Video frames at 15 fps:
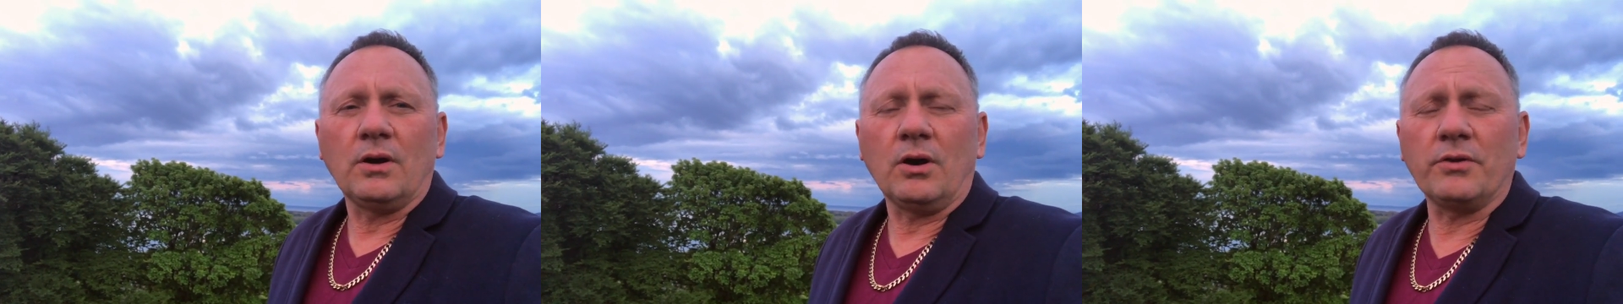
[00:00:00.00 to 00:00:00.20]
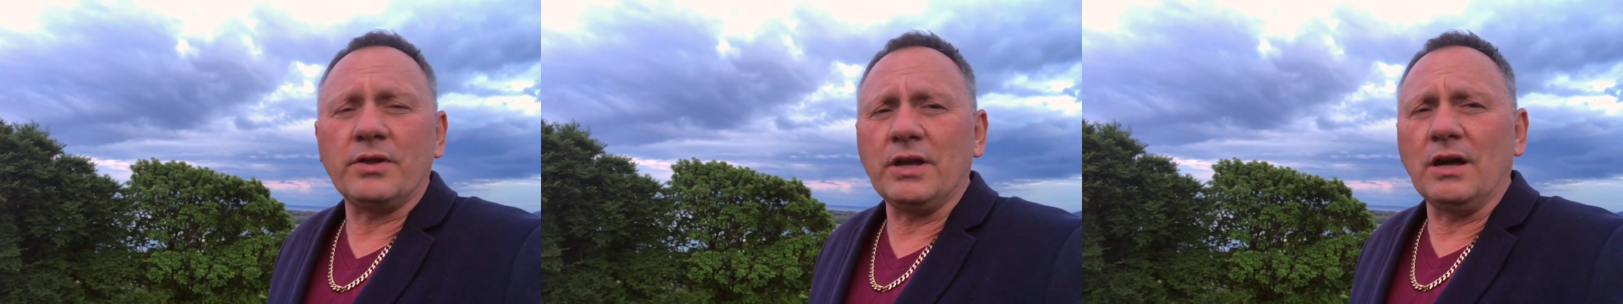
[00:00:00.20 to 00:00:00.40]

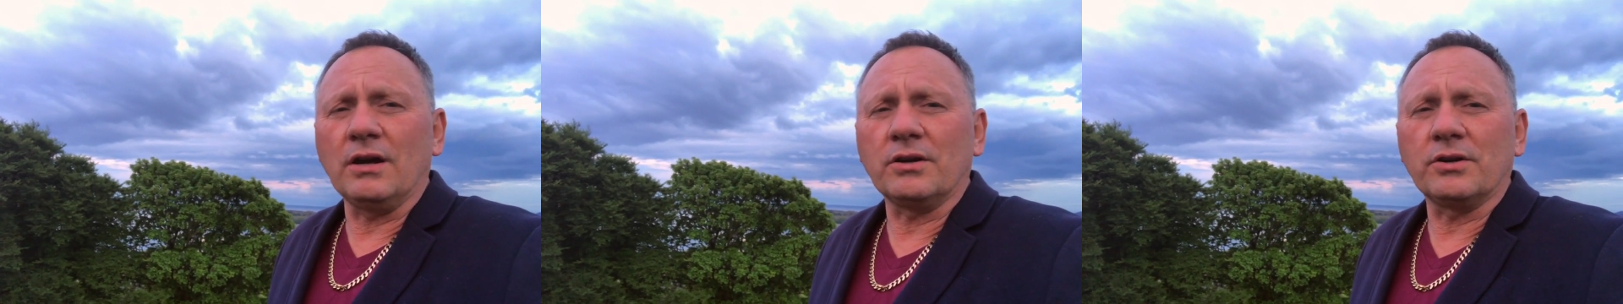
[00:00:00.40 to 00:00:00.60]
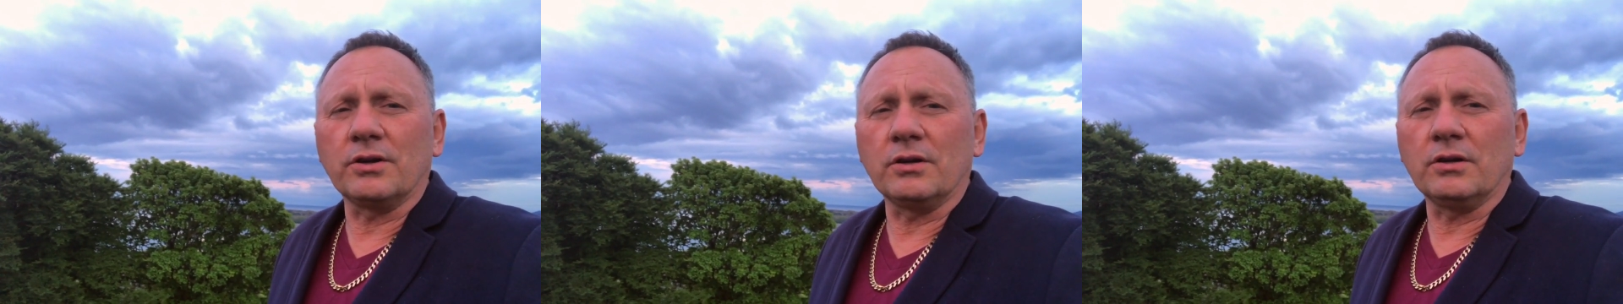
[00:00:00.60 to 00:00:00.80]
Or the
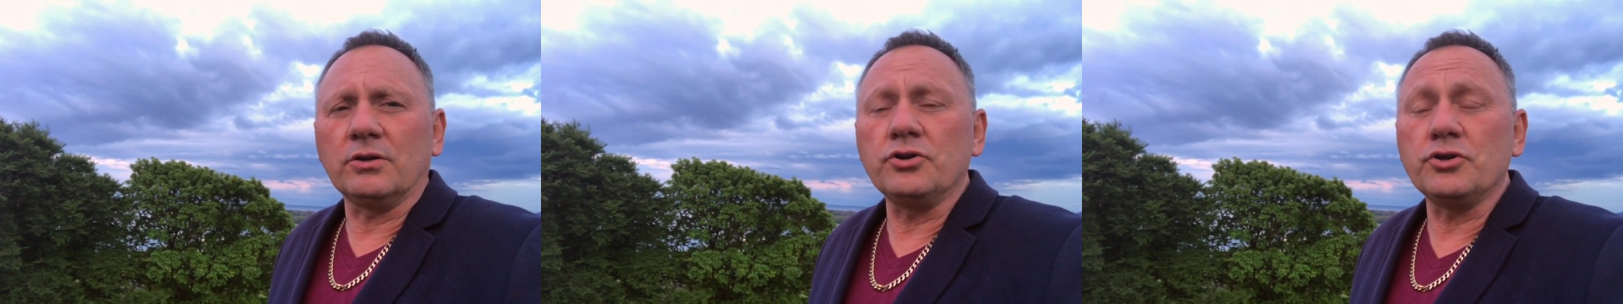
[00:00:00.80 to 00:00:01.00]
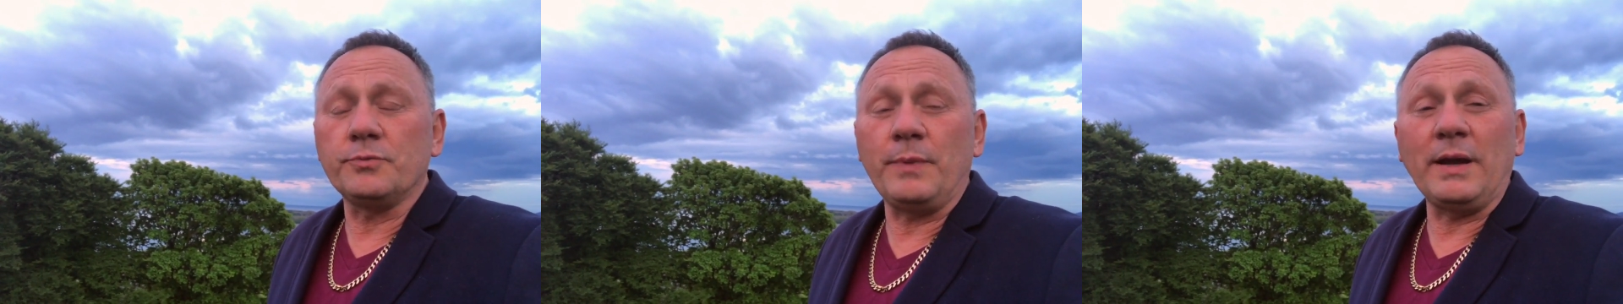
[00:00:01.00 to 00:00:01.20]
young girl
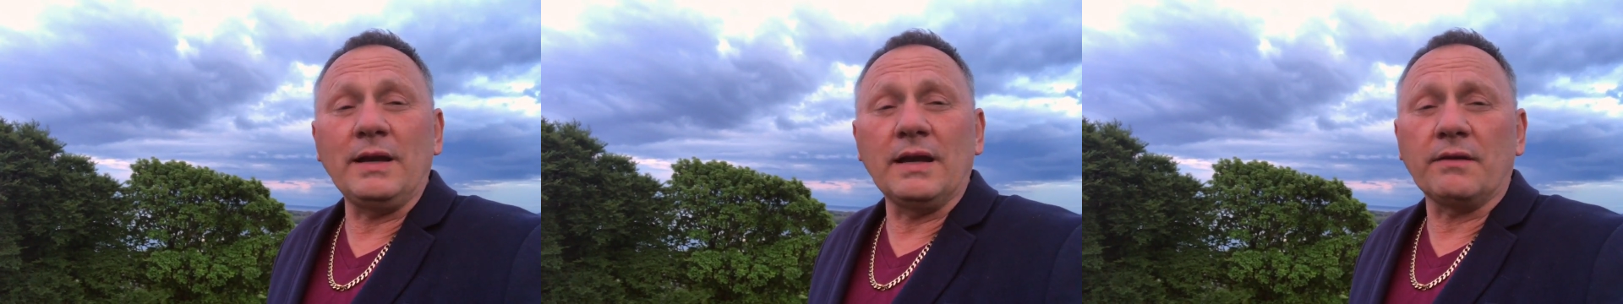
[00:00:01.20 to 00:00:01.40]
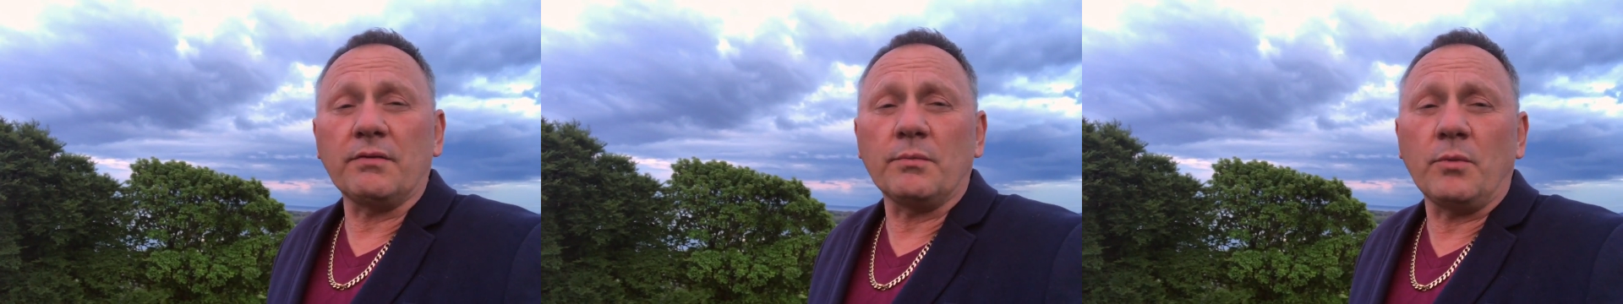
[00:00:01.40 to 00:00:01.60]
who's
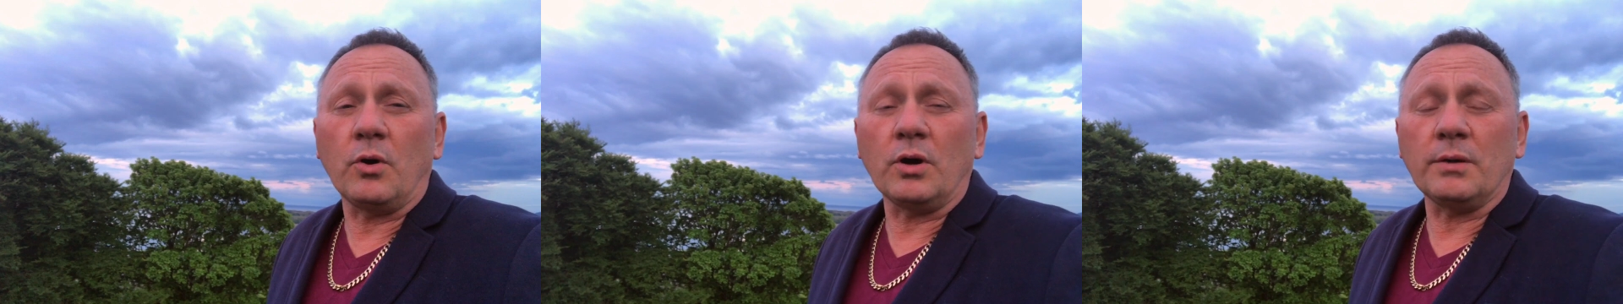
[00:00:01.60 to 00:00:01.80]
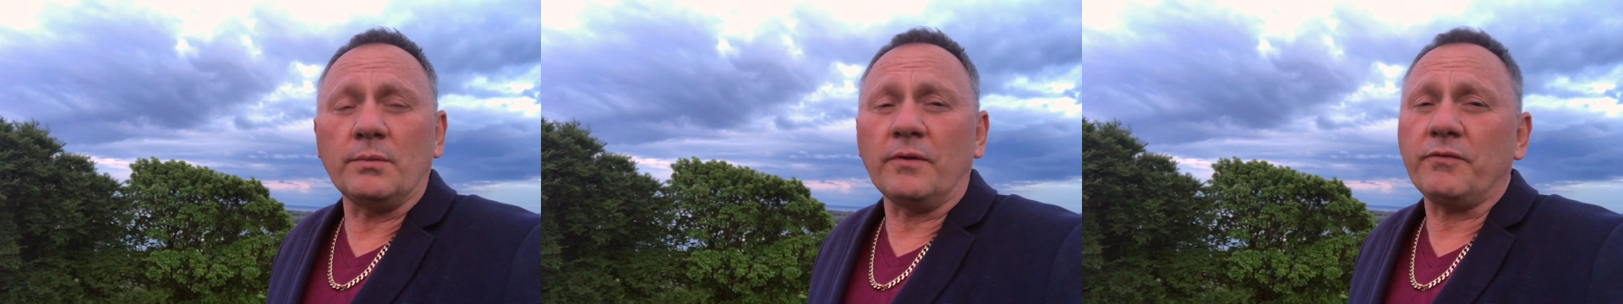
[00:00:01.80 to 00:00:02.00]
beaten every
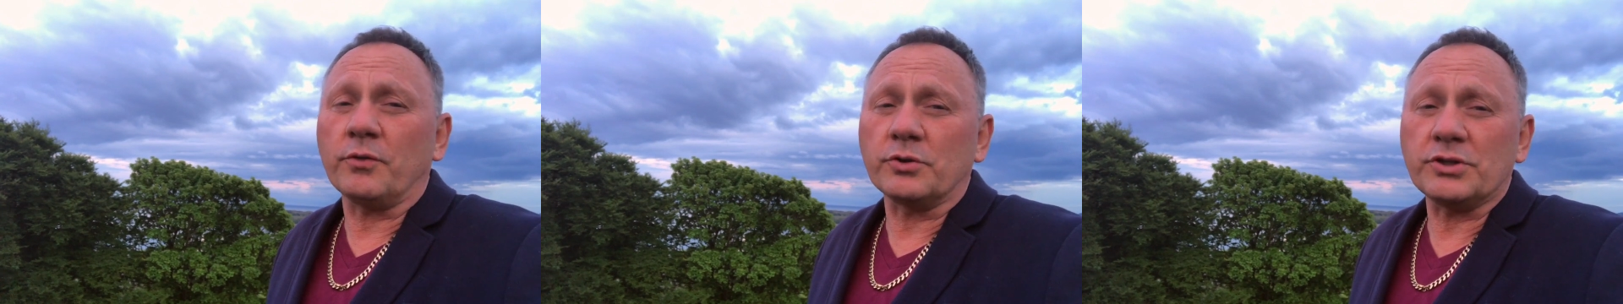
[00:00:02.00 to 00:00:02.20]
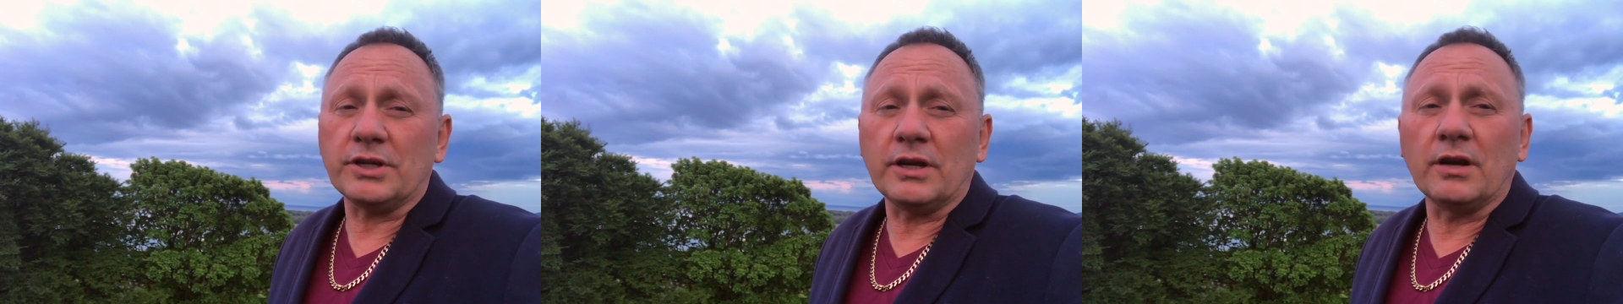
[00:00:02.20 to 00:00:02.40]
morning
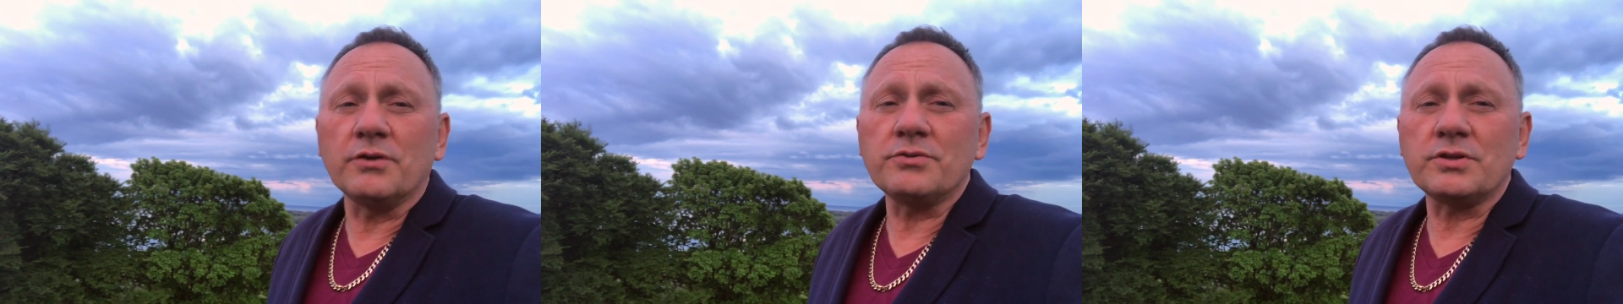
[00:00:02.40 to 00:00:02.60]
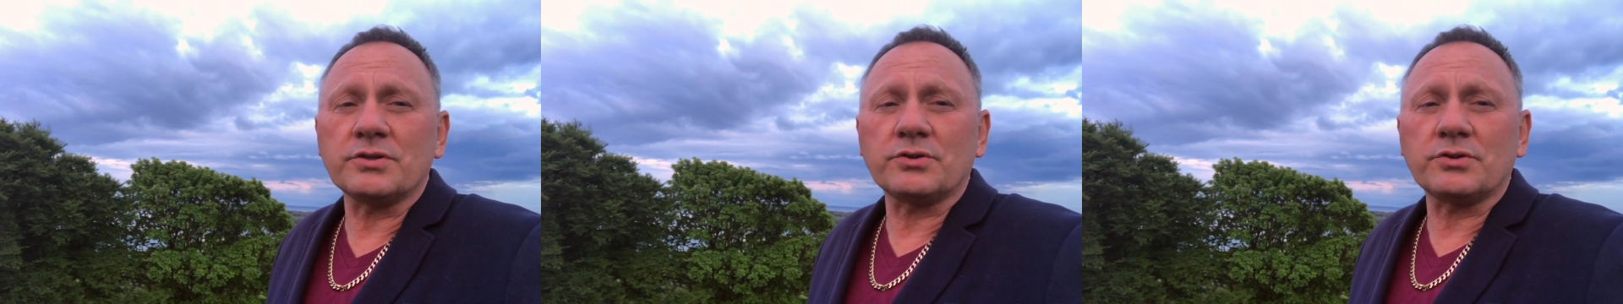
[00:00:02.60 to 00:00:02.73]
before she goes